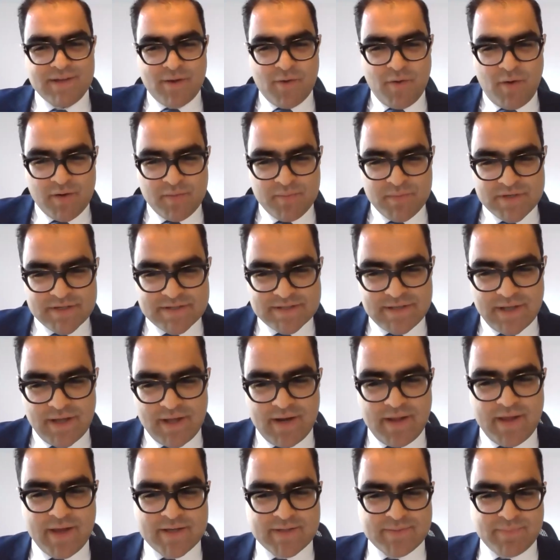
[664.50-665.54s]
economists
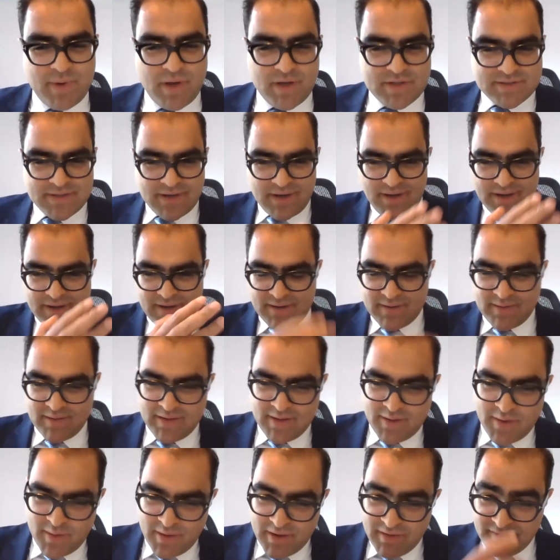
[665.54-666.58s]
and experts, and
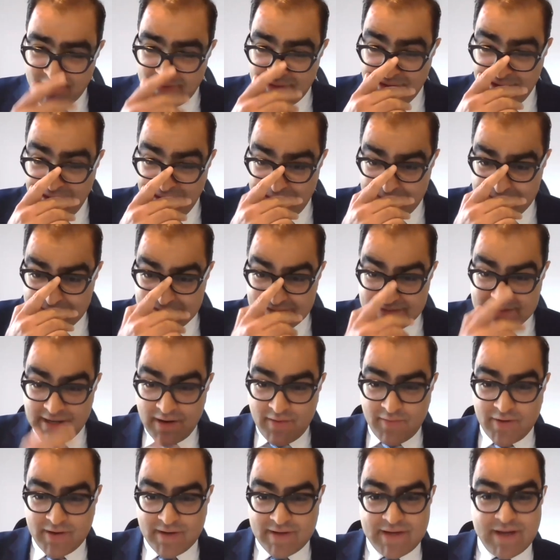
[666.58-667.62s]
even
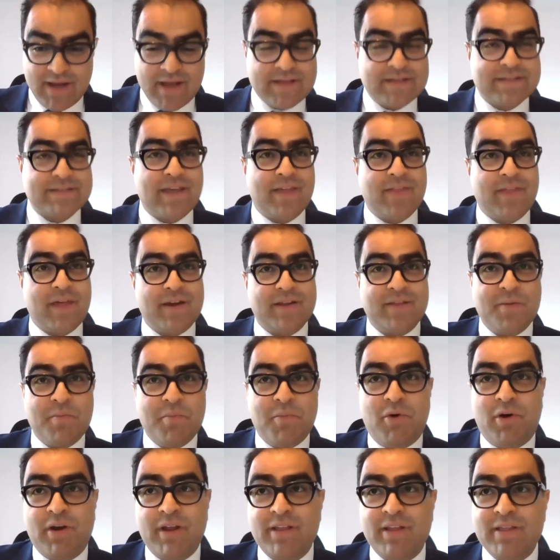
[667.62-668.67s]
Derek said that in the
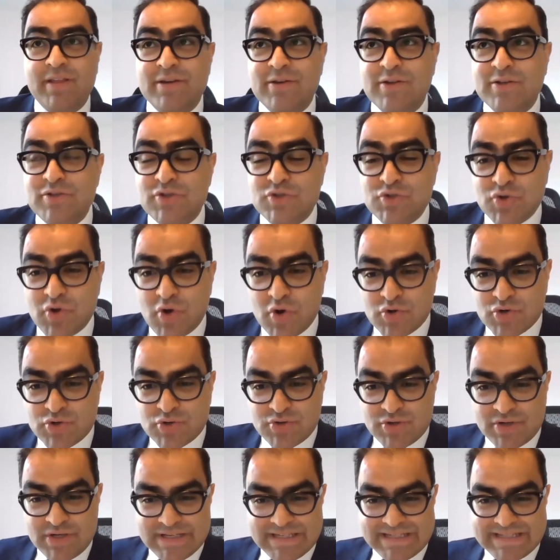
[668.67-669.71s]
morning, that
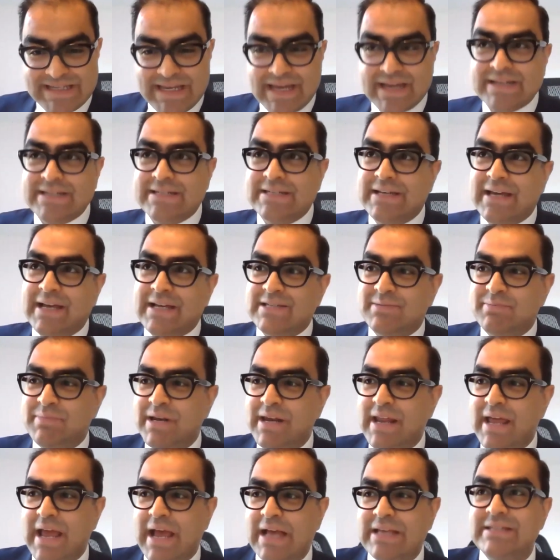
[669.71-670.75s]
construction sector has
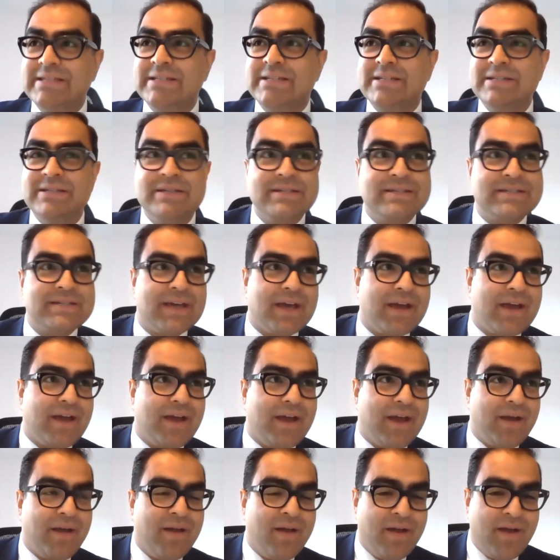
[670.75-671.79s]
been hesitant
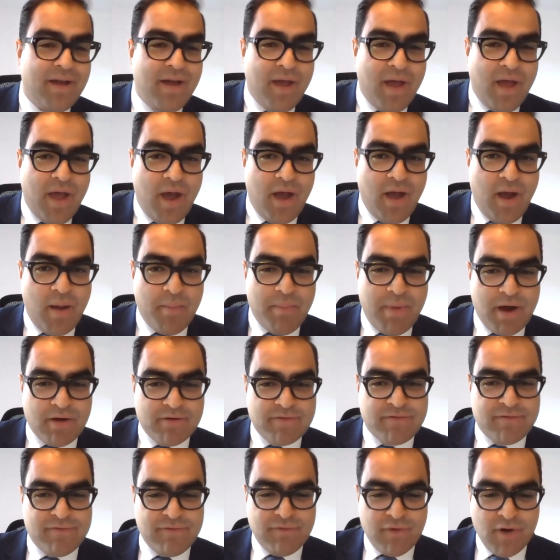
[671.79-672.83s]

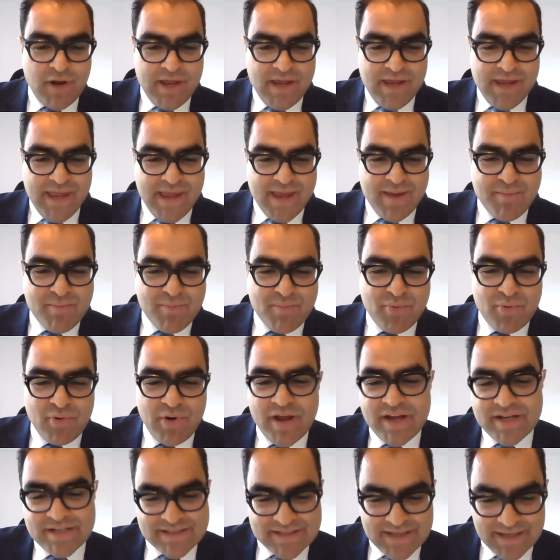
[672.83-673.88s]
about fully
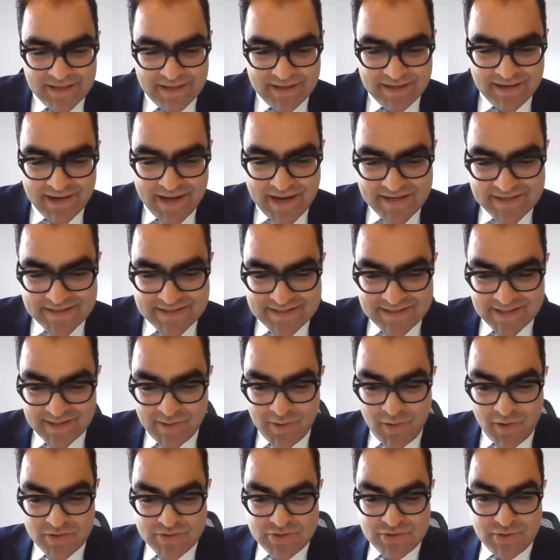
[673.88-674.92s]
embracing latest
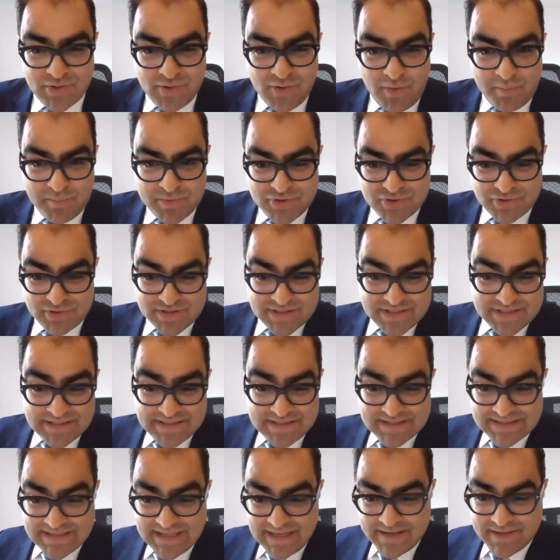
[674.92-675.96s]
technology and
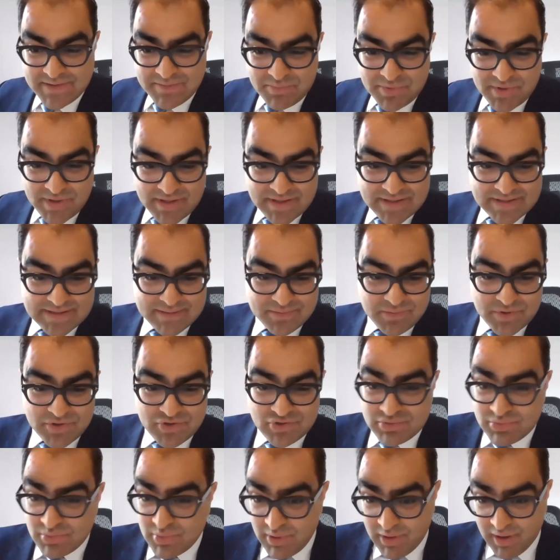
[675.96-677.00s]
opportunities that it brings,
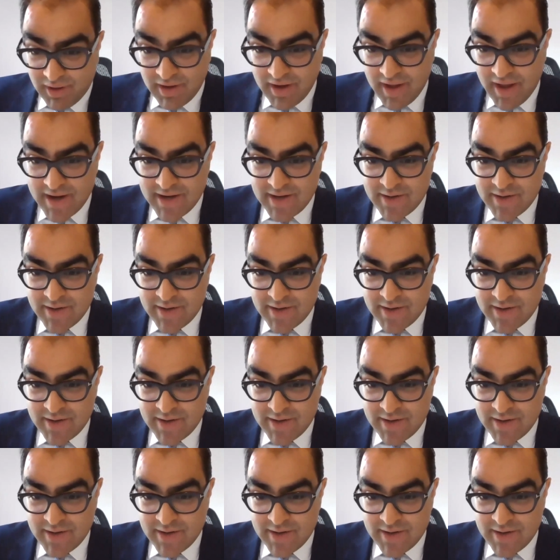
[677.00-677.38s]
which will,